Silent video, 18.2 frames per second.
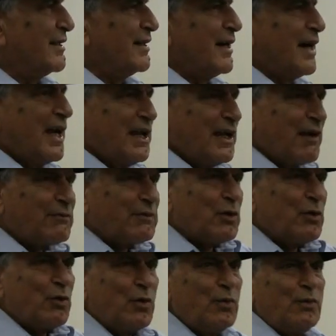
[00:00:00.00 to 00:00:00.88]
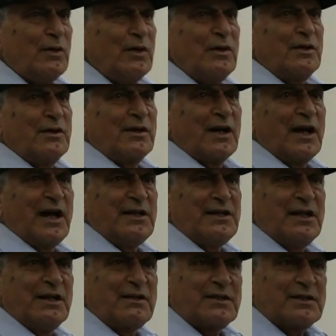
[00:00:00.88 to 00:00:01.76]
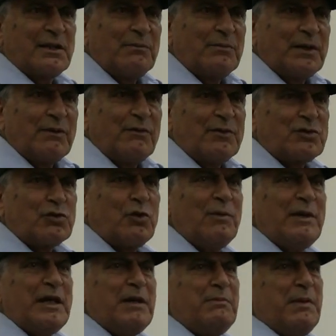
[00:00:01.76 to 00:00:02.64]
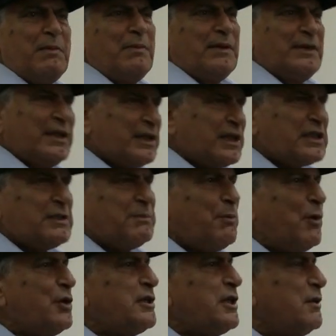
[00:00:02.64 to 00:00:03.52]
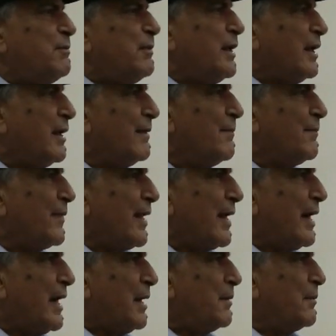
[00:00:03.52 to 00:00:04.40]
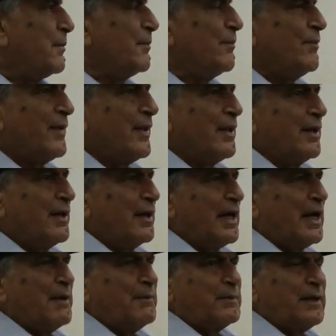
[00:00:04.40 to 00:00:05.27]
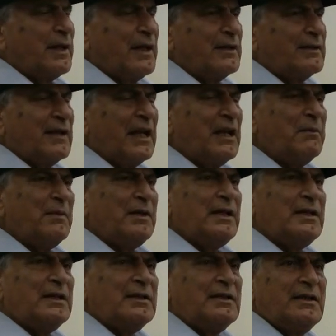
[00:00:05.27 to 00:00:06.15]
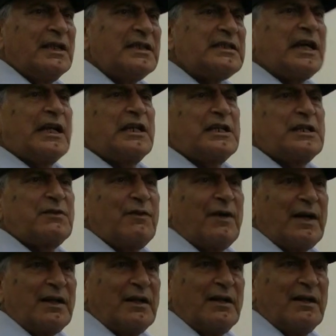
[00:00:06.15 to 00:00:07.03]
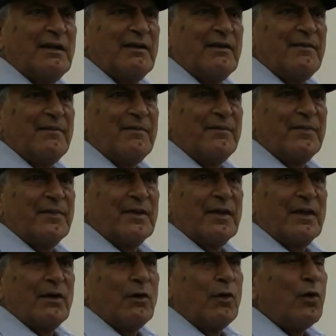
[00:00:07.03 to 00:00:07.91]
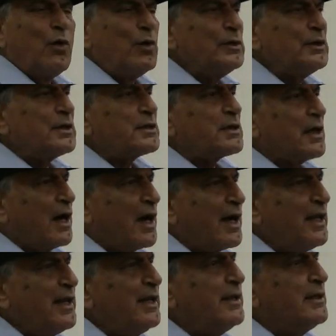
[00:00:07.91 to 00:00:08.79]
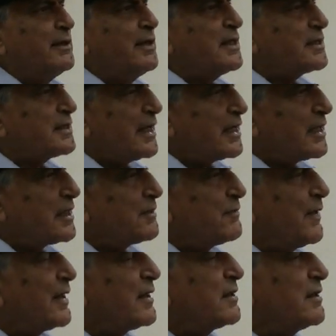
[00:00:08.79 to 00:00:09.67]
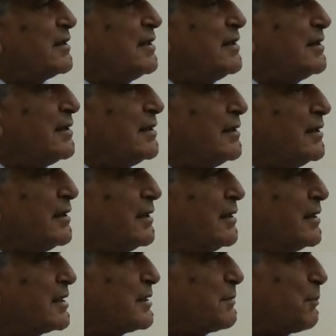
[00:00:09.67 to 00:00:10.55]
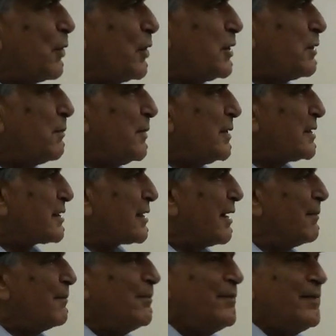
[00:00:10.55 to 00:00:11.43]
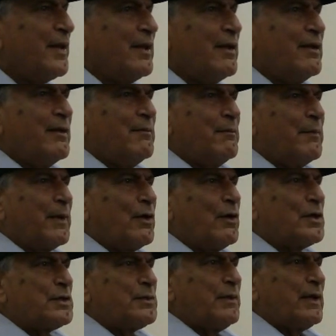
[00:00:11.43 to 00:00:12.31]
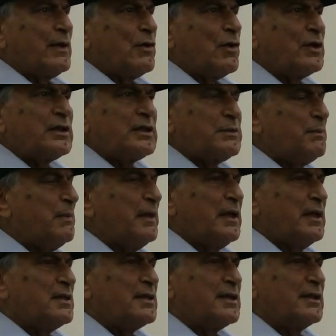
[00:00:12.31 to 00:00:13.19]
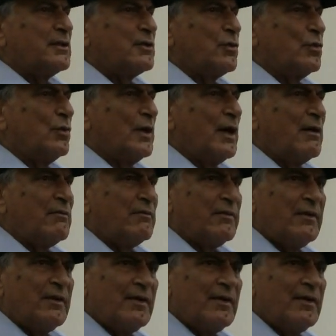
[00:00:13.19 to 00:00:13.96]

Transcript: I love the whole world. I did something for so many people. They disappointed me. I am, I am terribly dissatisfied. All this I, dissatisfaction, disappointments come because we are not experiencing true love.